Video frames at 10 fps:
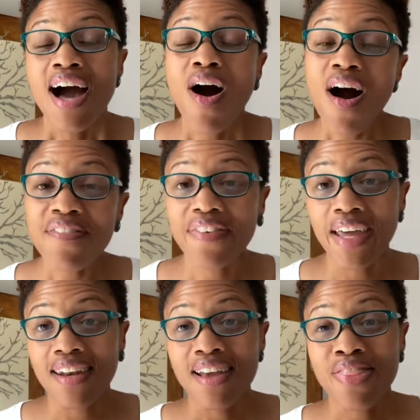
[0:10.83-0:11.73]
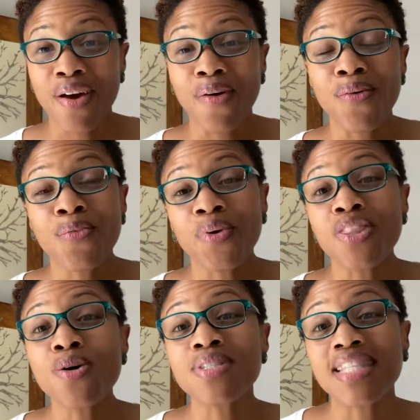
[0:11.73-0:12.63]
Often, though, when
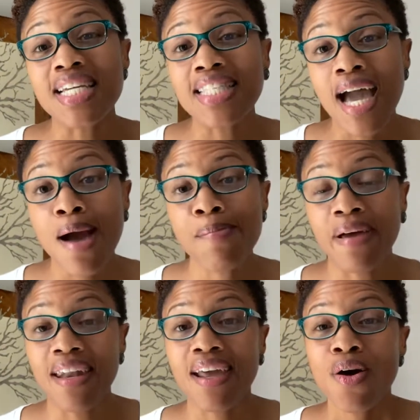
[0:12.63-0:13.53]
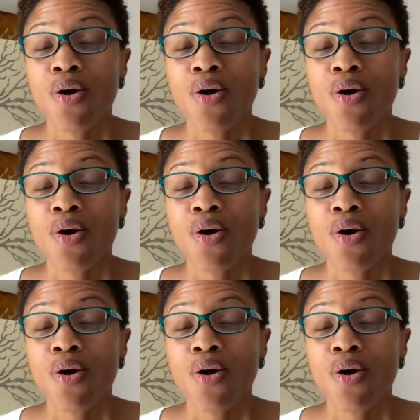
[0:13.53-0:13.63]
those things happen,